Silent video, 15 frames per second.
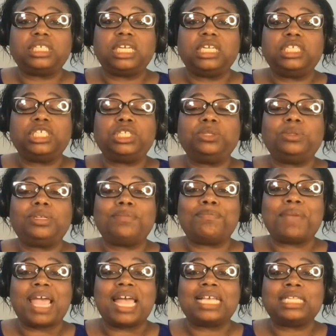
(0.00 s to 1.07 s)
into the
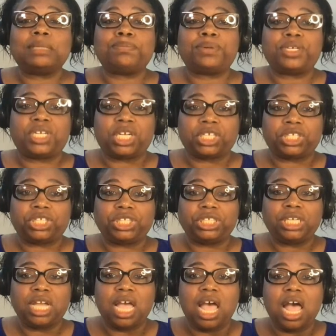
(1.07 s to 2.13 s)
mass
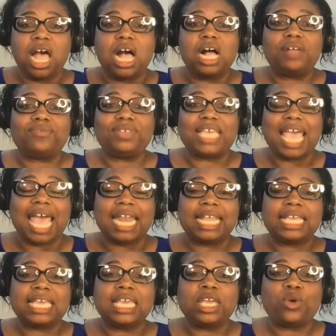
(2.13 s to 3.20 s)
production of
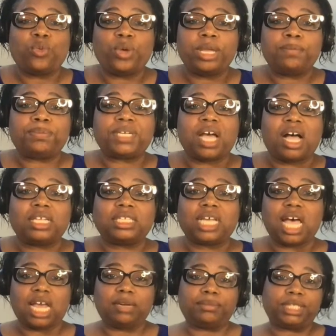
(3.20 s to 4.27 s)
Gatic equipped
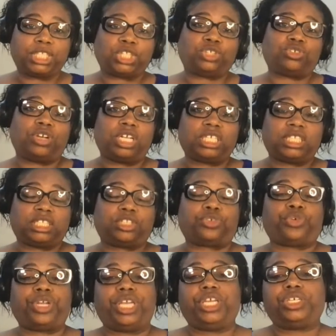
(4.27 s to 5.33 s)
autonomous trucks
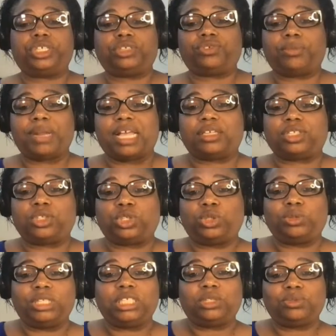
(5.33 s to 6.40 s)
3 years from now. So
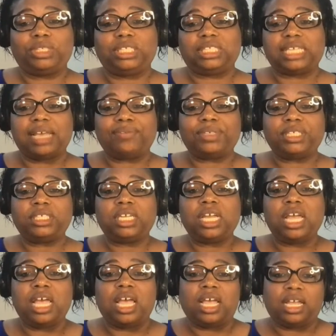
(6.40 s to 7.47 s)
2027,
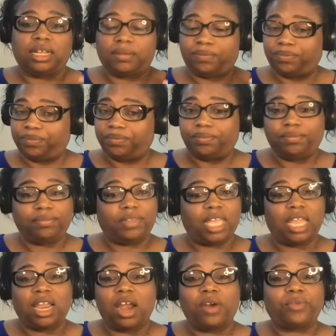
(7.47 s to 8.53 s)

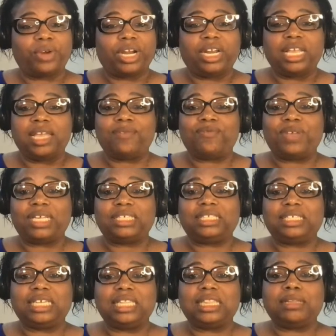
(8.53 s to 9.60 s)
they already
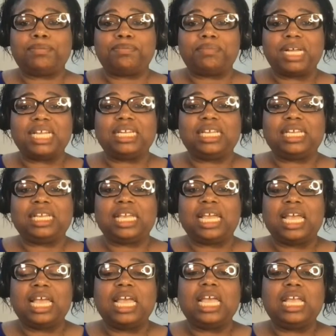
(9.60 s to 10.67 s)
investing the money
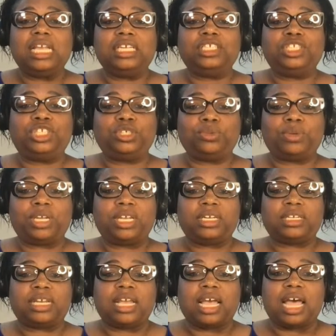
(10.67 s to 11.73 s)
into
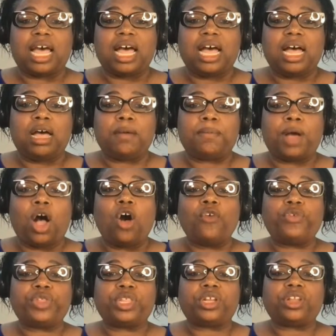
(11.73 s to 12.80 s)
it
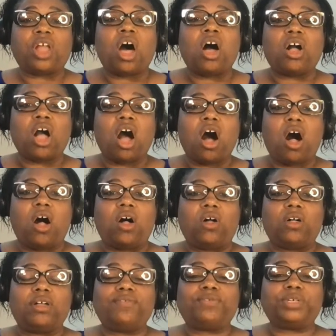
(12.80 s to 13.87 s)
over the long
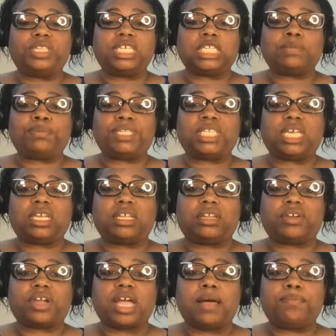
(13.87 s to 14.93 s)
haul for this
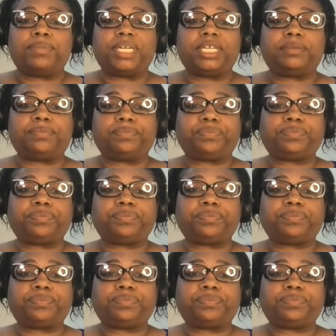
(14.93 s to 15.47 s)
particular company.